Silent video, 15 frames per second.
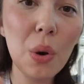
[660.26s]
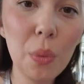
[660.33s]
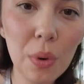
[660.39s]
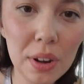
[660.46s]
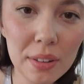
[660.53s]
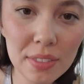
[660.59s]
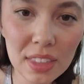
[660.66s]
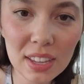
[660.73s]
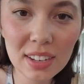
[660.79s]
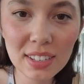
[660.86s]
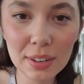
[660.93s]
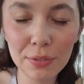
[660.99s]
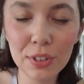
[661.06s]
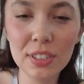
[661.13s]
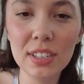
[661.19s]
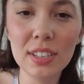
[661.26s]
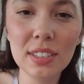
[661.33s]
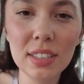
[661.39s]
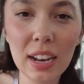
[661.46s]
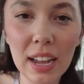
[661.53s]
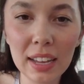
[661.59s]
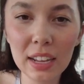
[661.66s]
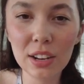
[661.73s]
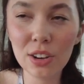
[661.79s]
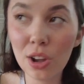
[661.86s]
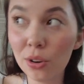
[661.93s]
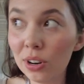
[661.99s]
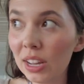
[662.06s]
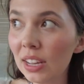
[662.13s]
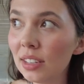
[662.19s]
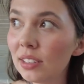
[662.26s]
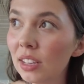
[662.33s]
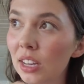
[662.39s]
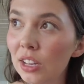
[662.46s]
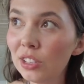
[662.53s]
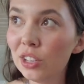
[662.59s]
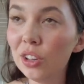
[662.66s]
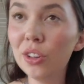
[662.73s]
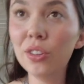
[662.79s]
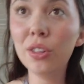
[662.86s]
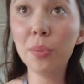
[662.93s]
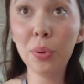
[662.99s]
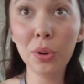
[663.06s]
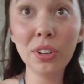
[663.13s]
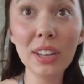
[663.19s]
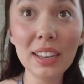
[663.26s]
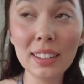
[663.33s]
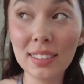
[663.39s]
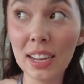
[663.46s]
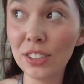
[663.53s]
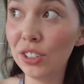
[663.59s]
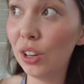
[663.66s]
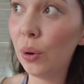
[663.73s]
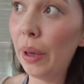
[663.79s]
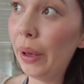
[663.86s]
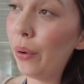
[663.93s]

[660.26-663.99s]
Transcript: one of the differences that I can notice, so the pool deck is actually quite